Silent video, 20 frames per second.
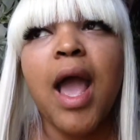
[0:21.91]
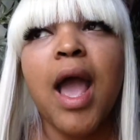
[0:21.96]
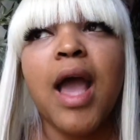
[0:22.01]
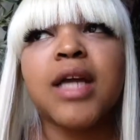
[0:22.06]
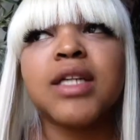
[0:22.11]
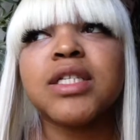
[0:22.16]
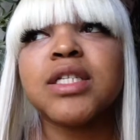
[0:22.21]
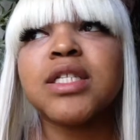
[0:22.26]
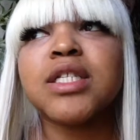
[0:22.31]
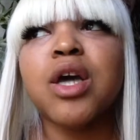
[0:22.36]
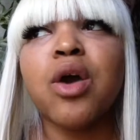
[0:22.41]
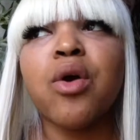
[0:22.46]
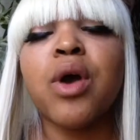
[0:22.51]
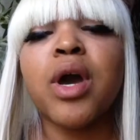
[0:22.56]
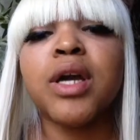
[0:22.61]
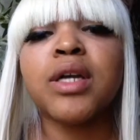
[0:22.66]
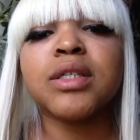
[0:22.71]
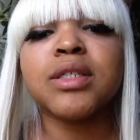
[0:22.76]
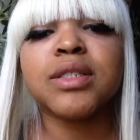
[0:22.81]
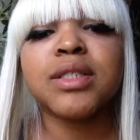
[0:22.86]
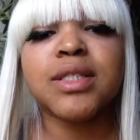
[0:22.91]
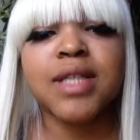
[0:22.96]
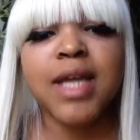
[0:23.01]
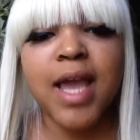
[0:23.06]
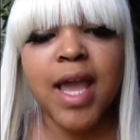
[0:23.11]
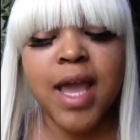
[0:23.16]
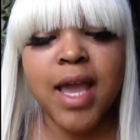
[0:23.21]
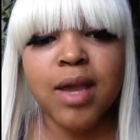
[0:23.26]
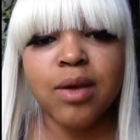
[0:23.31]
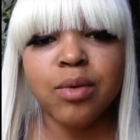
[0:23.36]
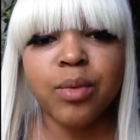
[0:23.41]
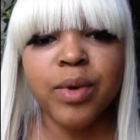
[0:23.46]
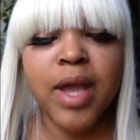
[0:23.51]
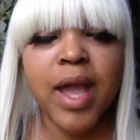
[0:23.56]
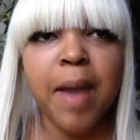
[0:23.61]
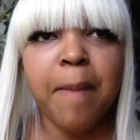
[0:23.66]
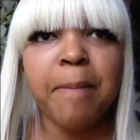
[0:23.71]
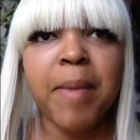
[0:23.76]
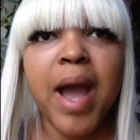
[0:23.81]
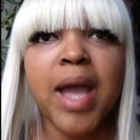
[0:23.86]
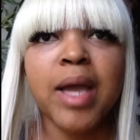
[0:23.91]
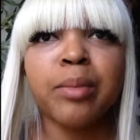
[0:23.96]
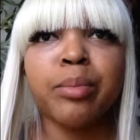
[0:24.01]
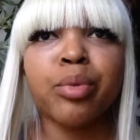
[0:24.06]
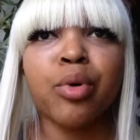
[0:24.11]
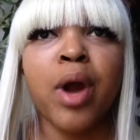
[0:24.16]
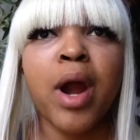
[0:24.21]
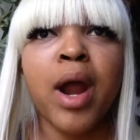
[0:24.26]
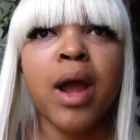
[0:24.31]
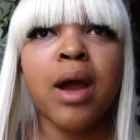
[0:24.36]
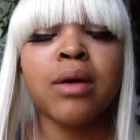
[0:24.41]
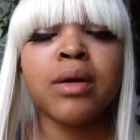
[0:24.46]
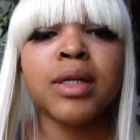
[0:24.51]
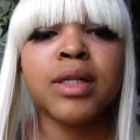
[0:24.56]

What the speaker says: I just don't understand. We had Mike Brown,